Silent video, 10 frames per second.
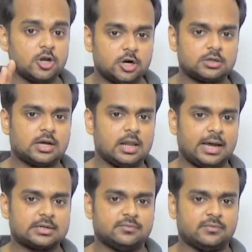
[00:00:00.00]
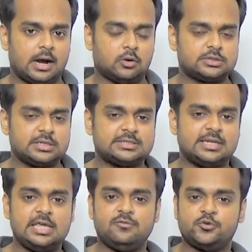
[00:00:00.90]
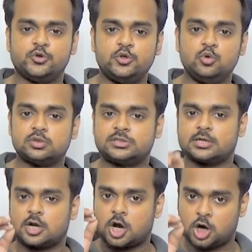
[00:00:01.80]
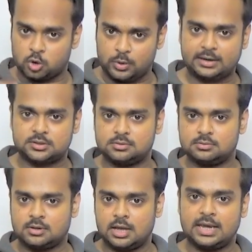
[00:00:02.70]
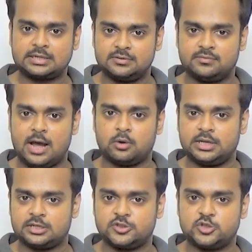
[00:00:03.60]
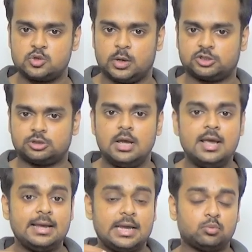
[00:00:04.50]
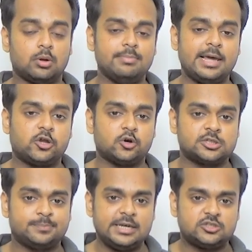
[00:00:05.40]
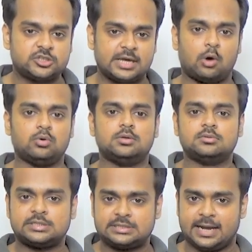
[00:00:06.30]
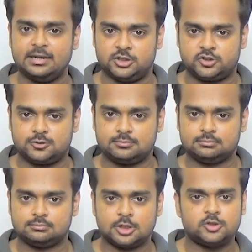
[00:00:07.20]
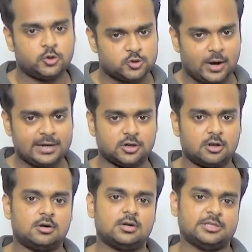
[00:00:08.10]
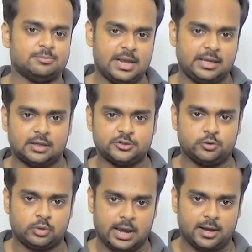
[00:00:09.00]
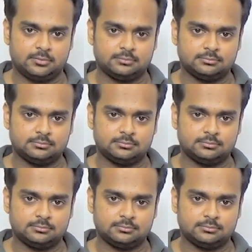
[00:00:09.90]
learn collective nouns is that if you use the correct collective noun in a situation, it will make your speech sound stylish. So try to learn as many as you can.